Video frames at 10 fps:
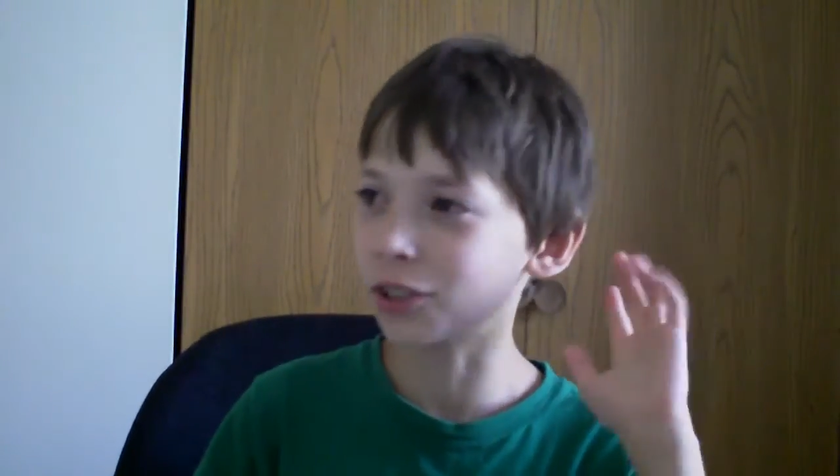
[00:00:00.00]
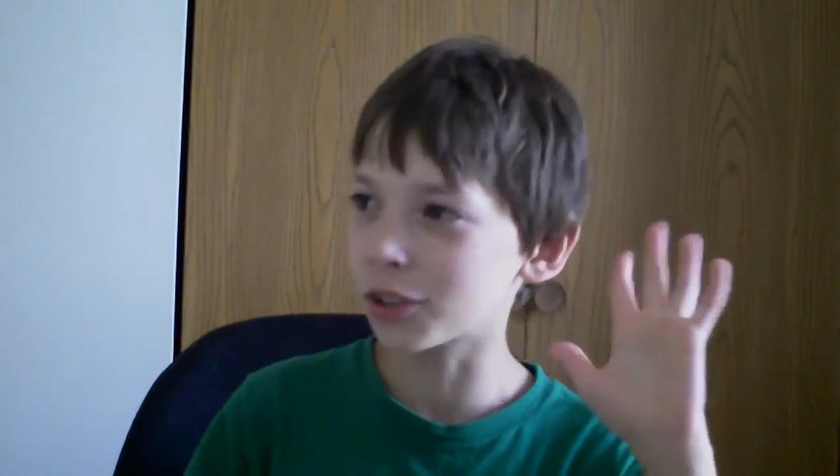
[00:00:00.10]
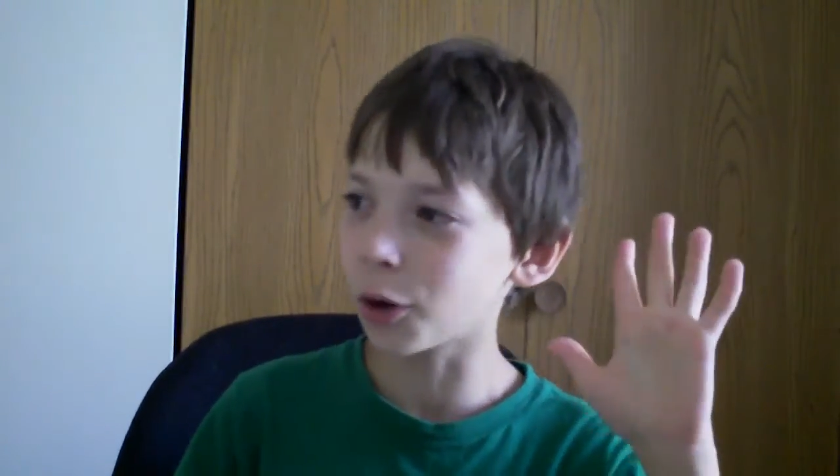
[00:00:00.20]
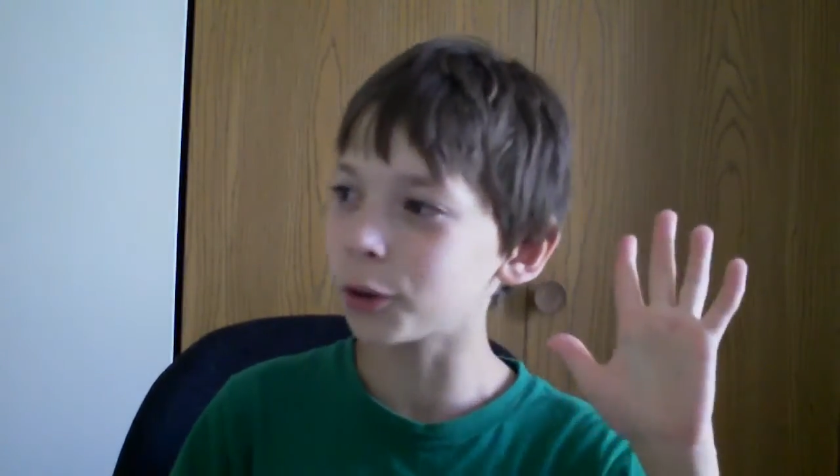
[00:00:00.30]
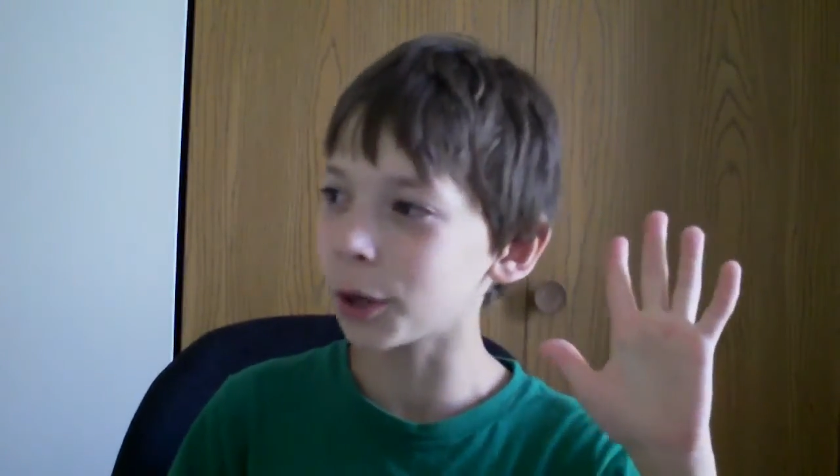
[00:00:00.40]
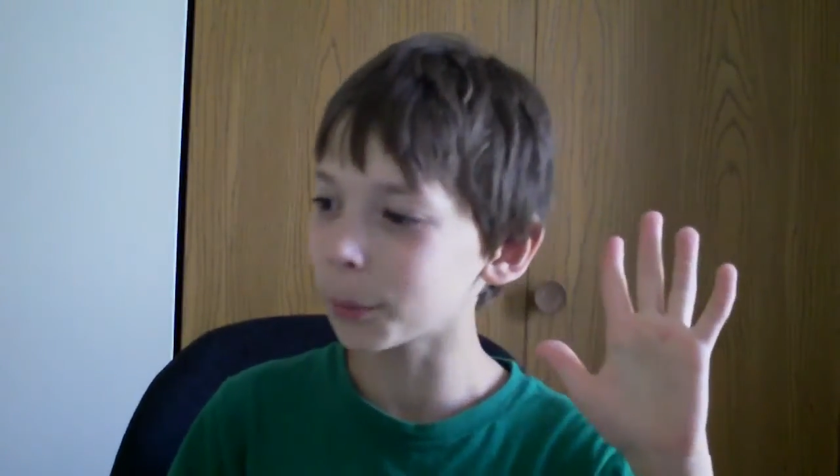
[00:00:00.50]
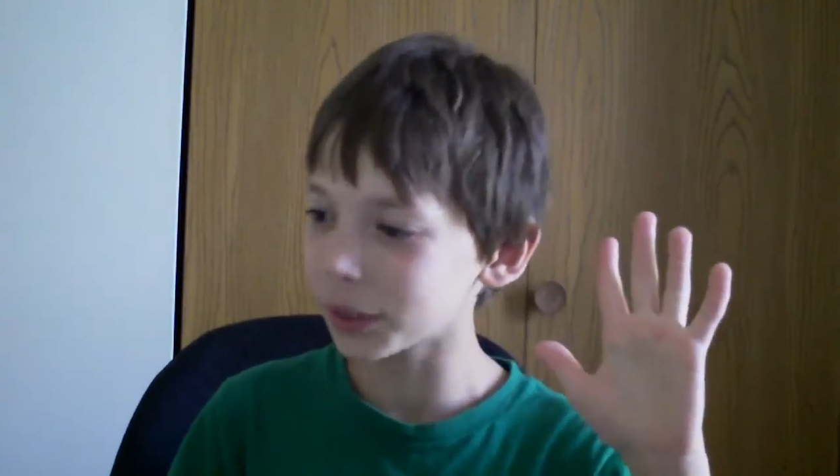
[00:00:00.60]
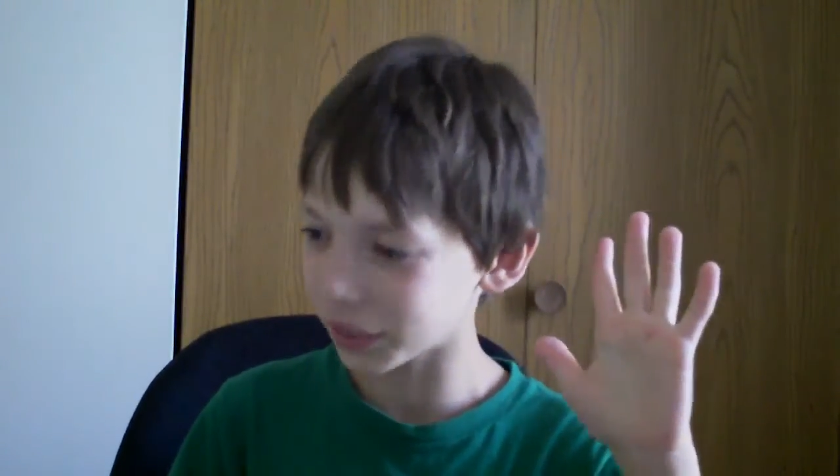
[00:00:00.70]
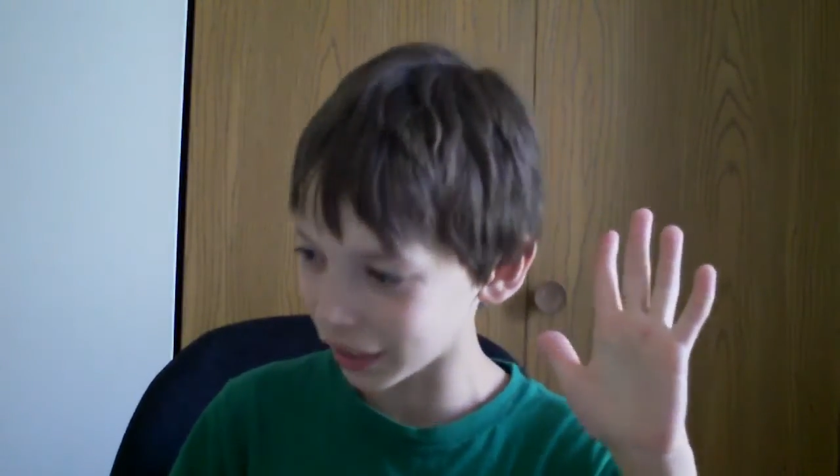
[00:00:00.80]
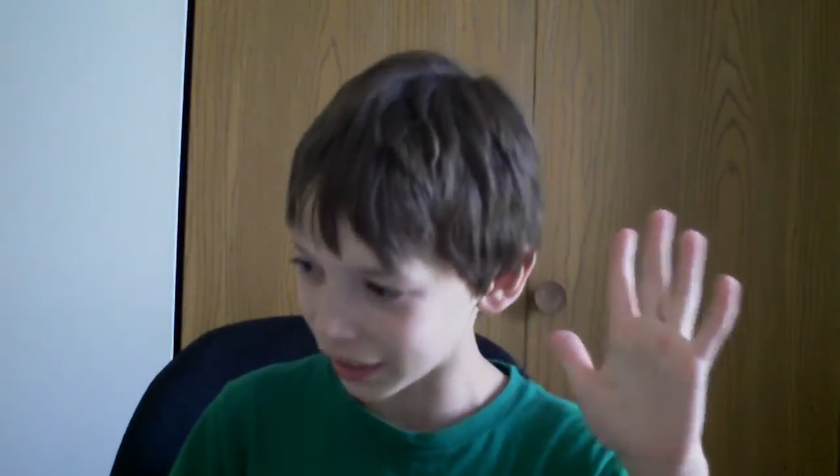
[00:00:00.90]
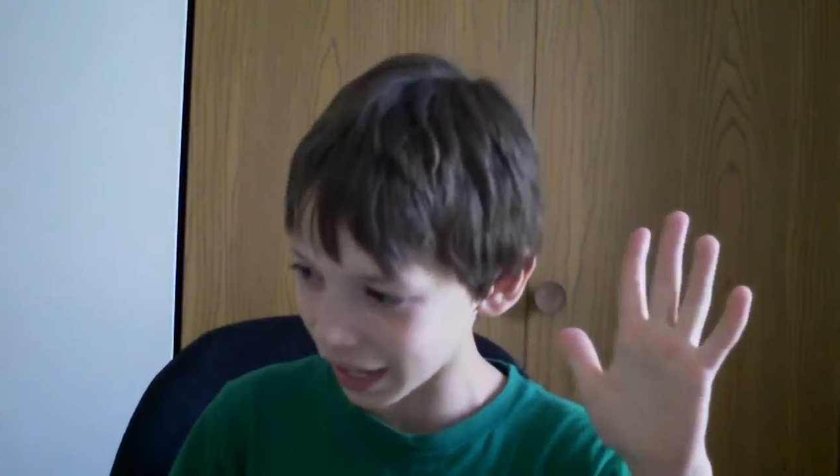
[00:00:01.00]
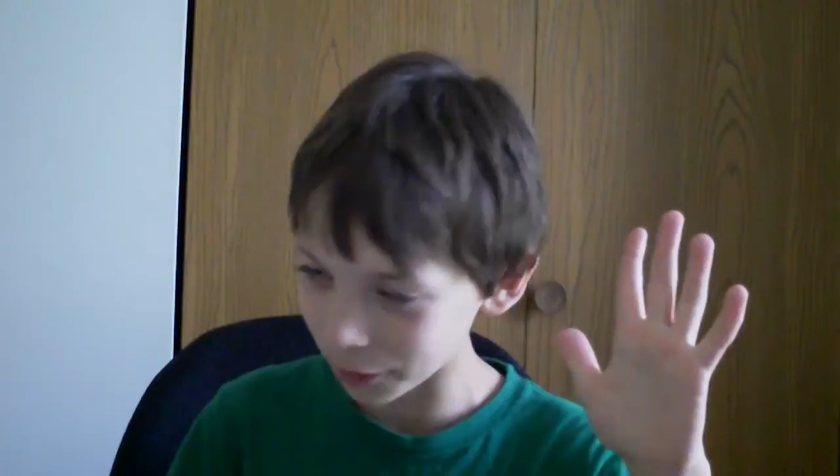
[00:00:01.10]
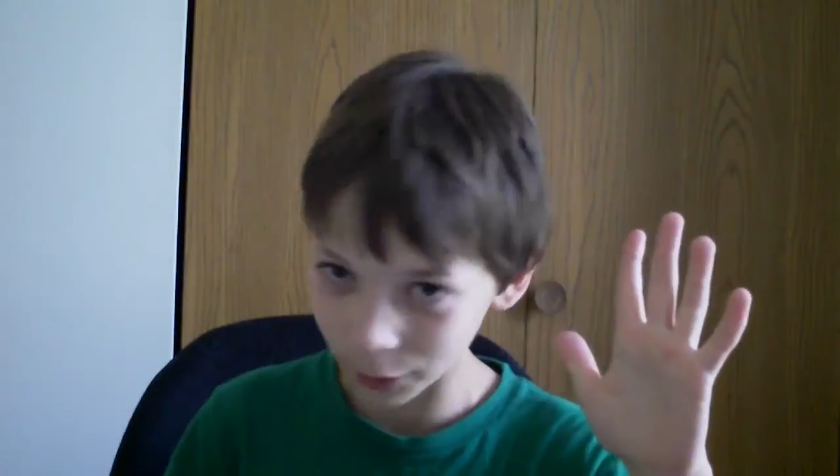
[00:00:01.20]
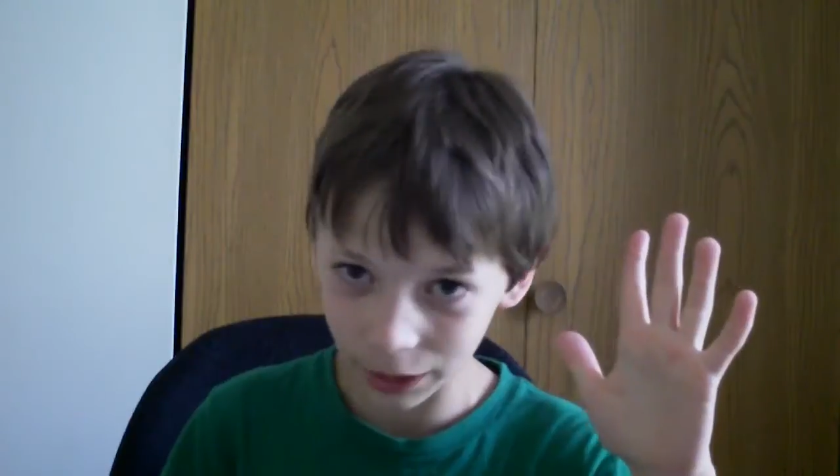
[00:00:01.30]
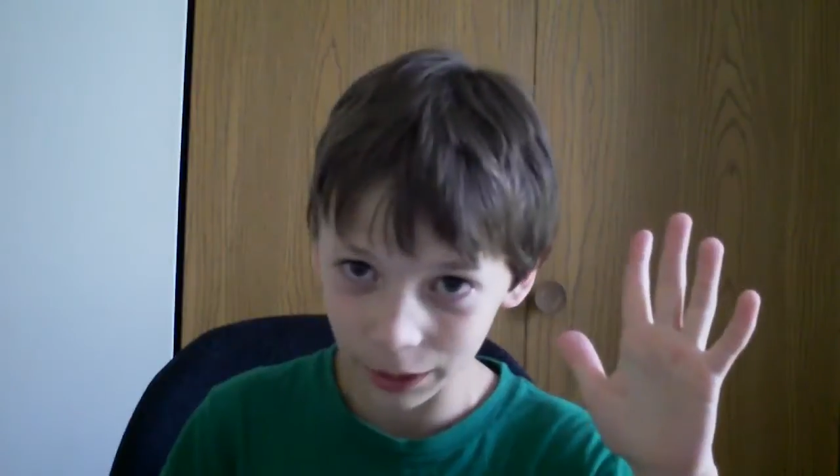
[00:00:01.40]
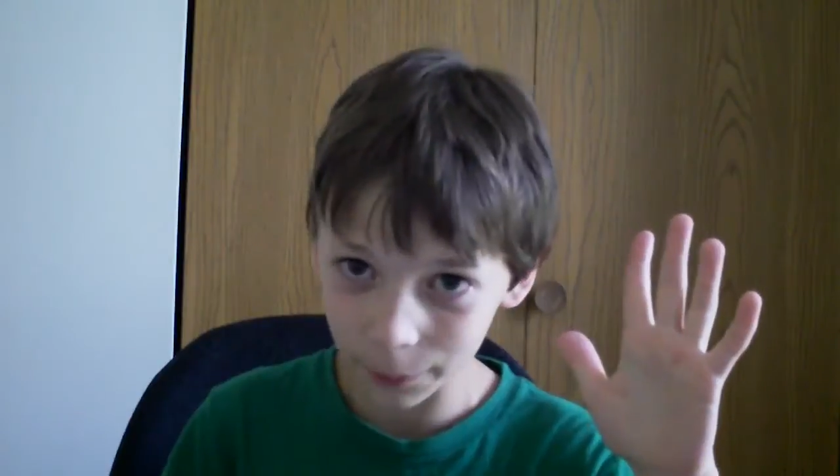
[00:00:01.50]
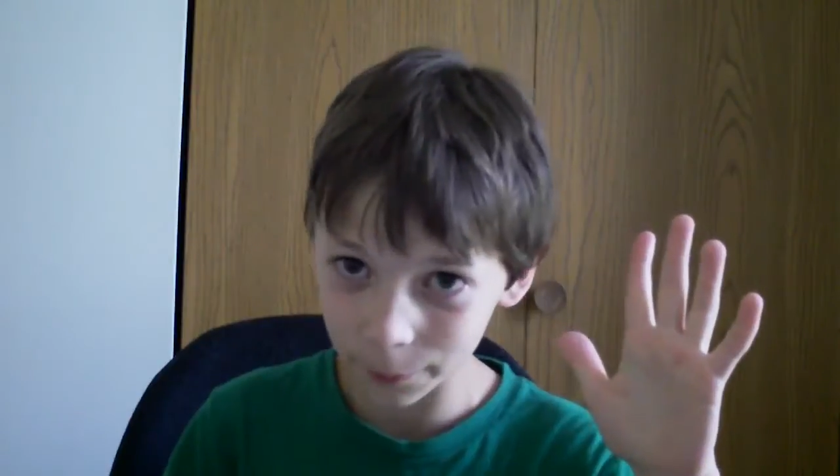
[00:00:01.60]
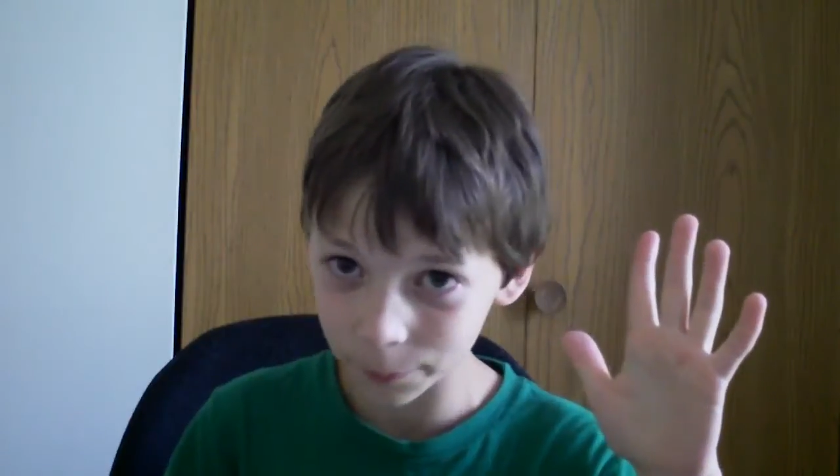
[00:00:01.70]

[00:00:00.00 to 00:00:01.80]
so dumb that they can't read?